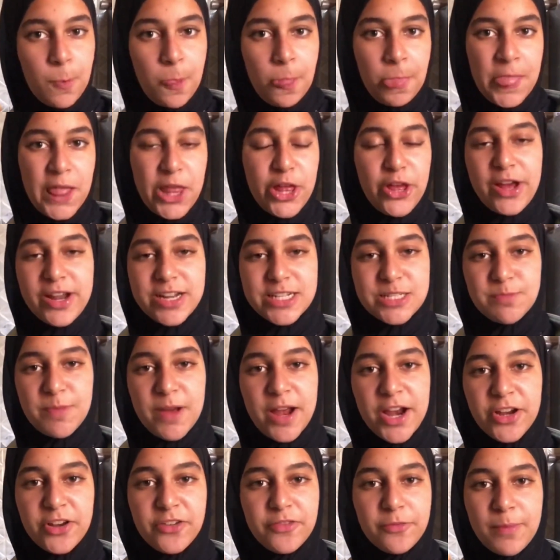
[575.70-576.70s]
you got
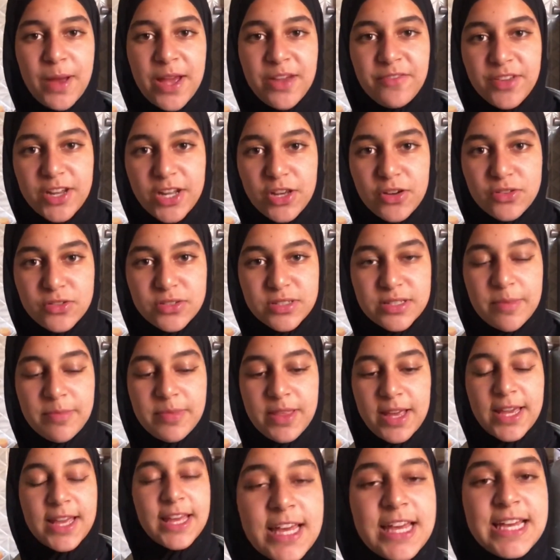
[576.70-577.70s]
inspired of my video or
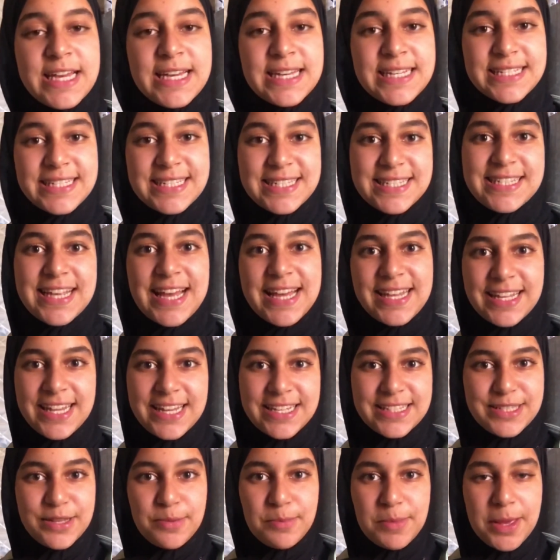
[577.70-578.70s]
something, send it
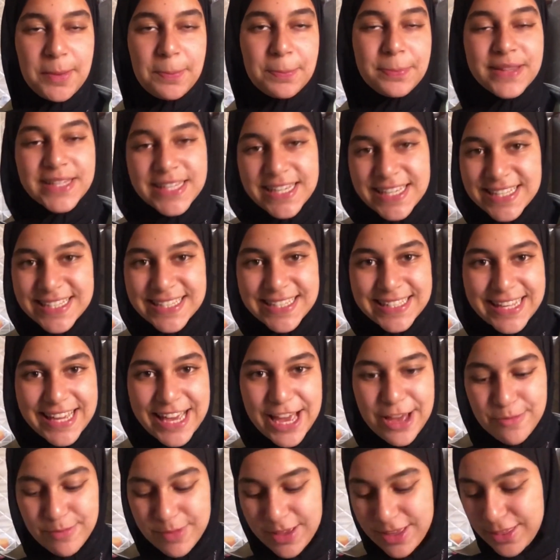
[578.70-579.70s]
to me. Please
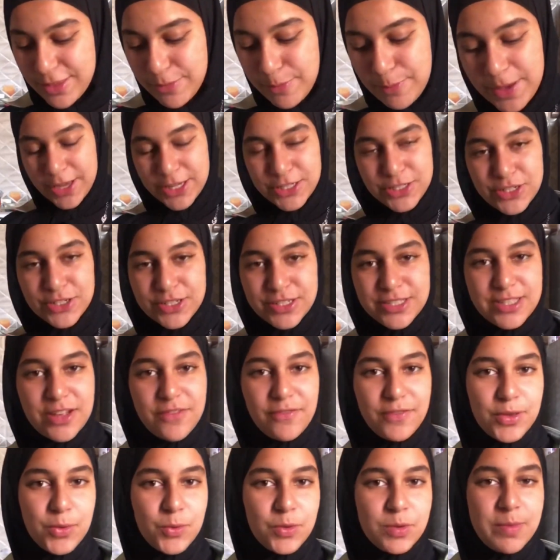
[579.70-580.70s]
DM me the picture and stuff.
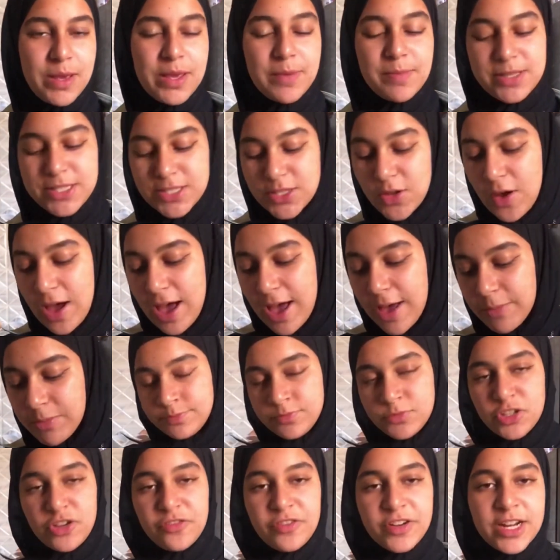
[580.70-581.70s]
It would make me so happy.
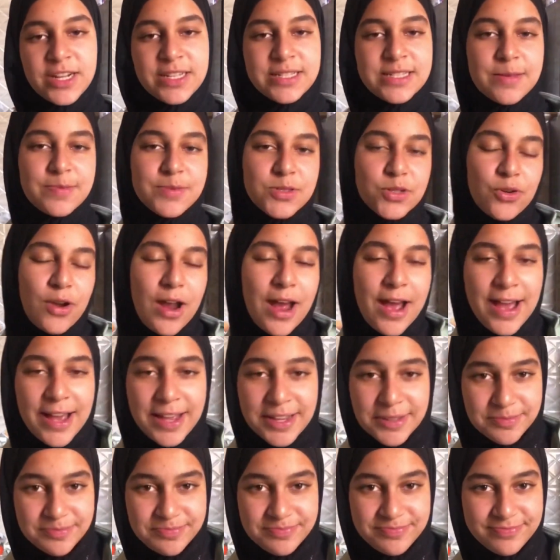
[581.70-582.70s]
Don't forget to
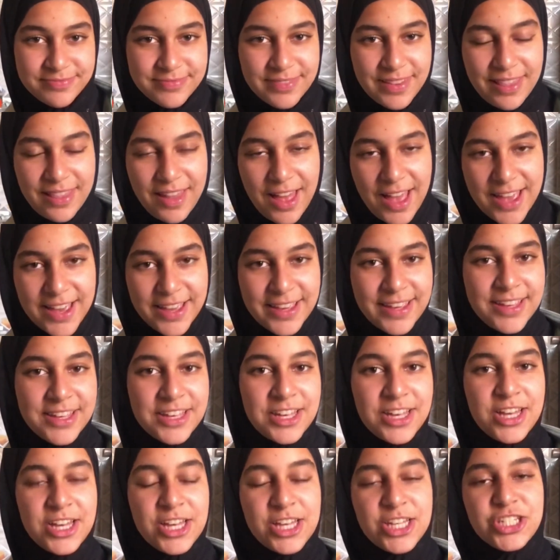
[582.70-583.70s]
subscribe, like,
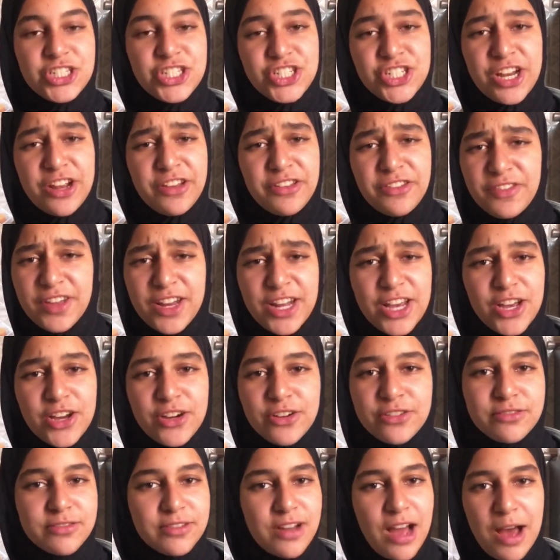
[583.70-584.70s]
share the
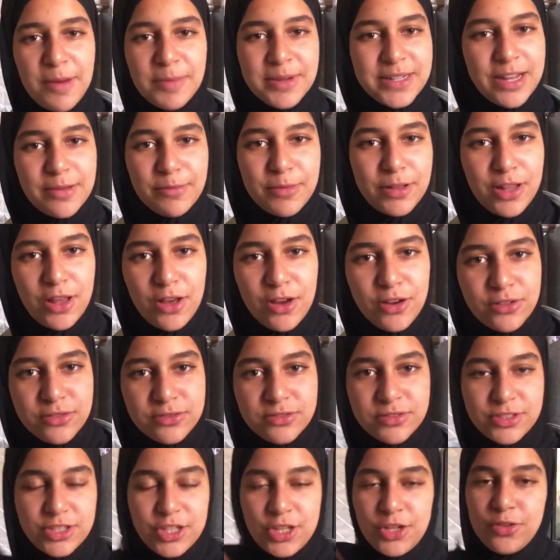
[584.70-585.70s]
video, comment down below,
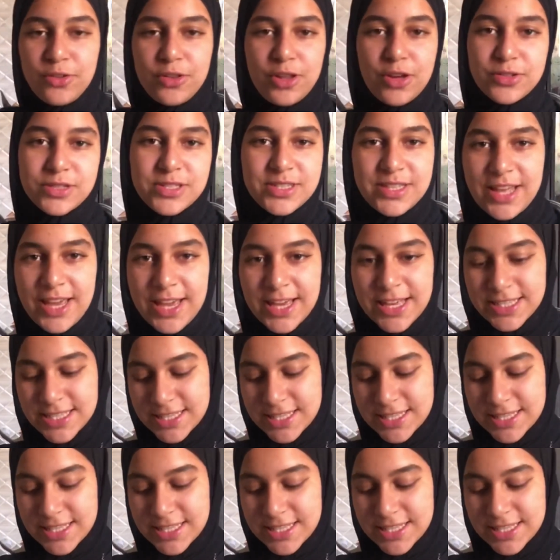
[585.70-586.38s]
do those things.